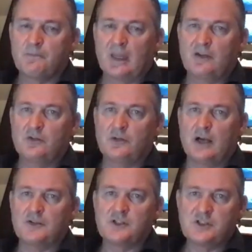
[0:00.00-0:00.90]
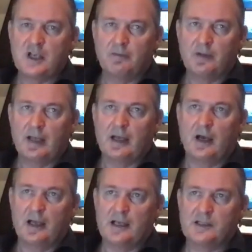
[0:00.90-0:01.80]
in 2007,
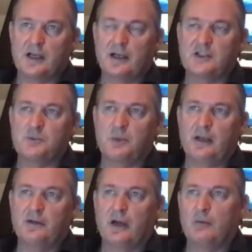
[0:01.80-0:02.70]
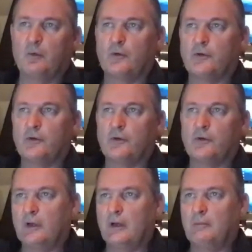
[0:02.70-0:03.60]
as I explained, I warned
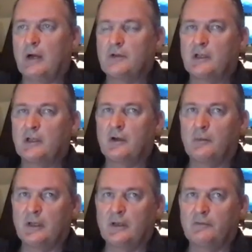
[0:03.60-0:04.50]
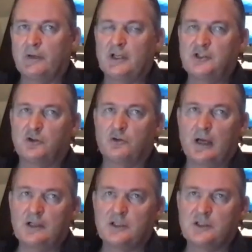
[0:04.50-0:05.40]
about a coming financial
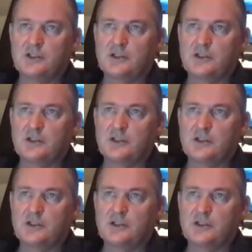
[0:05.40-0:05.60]
crisis.